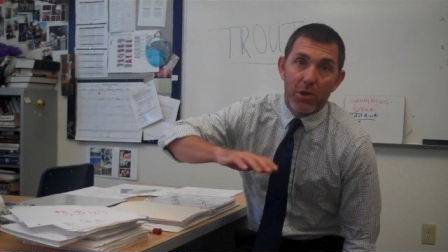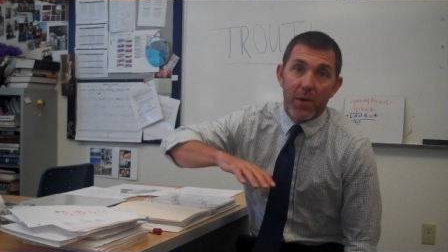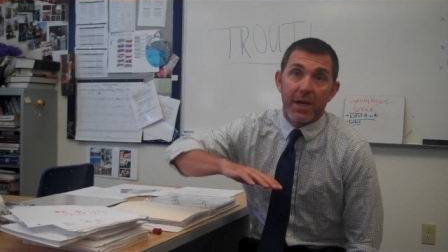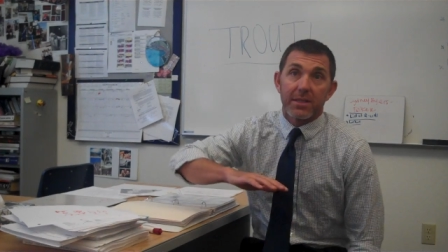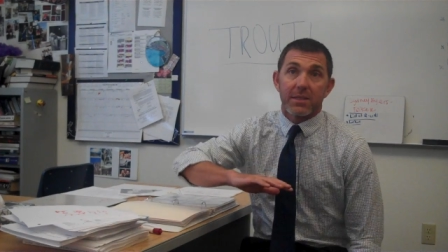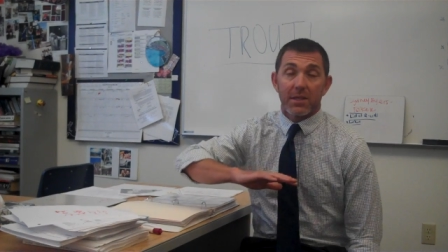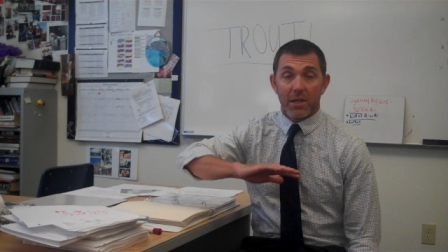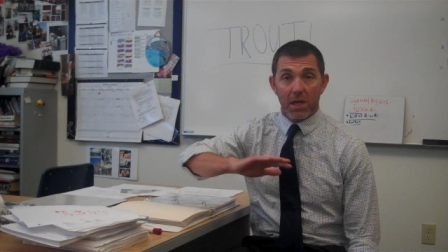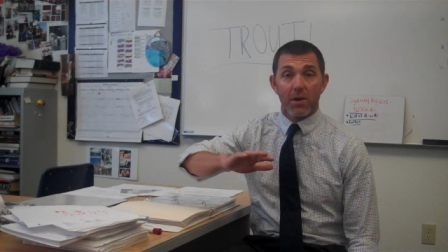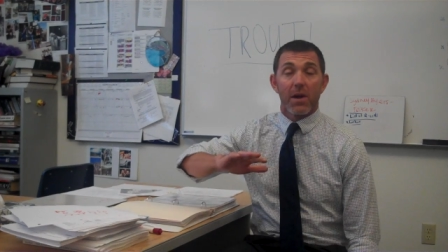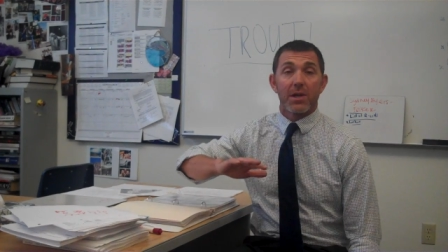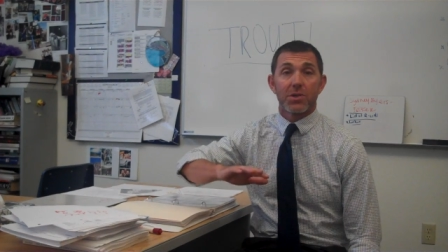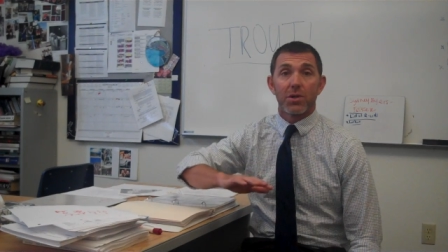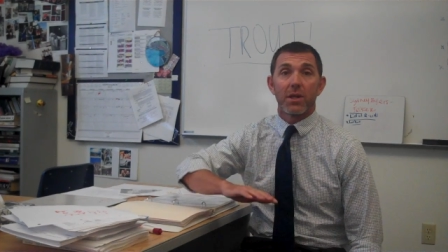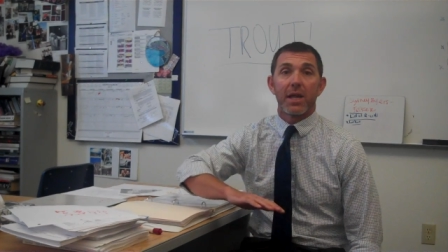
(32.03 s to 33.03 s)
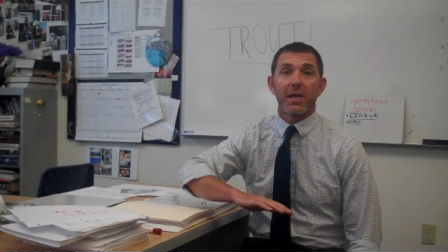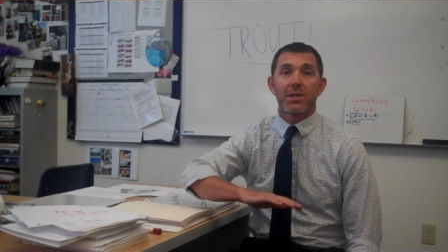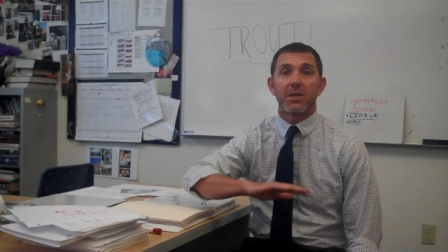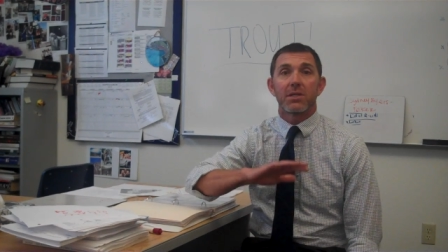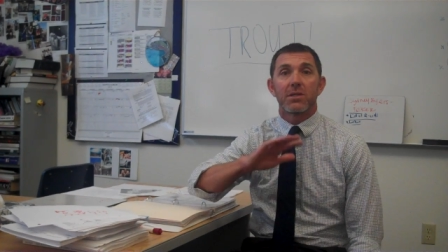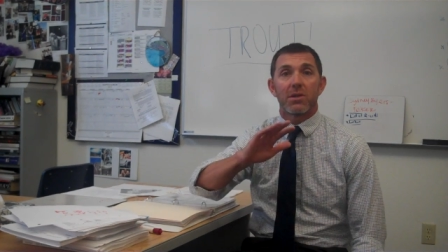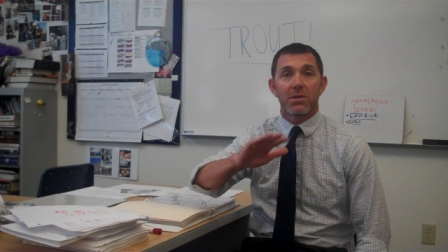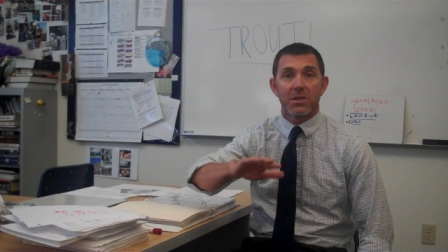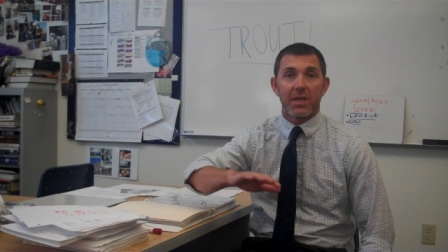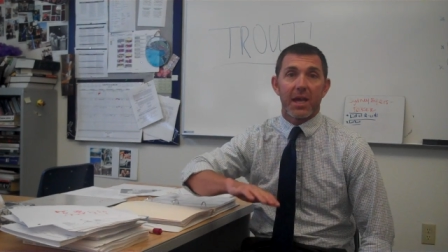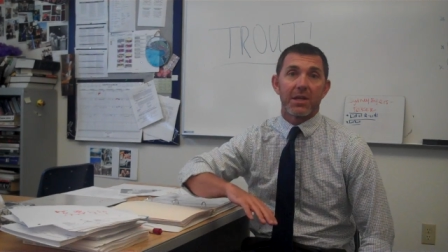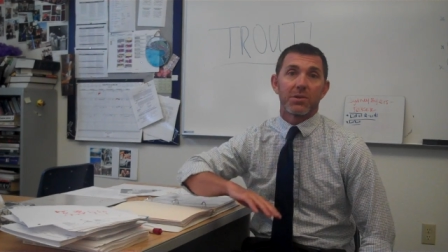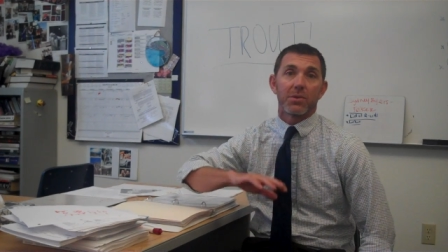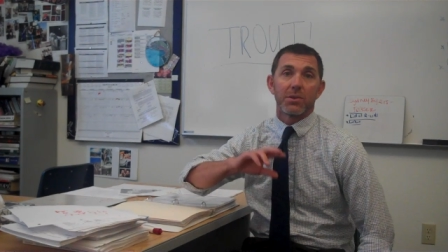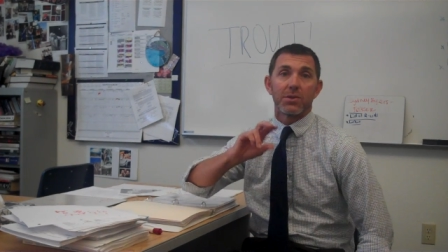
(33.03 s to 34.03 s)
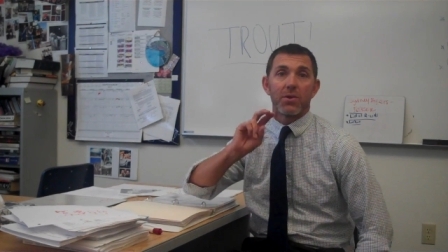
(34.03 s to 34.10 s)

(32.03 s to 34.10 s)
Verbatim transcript: U.S. congressional elections are scheduled.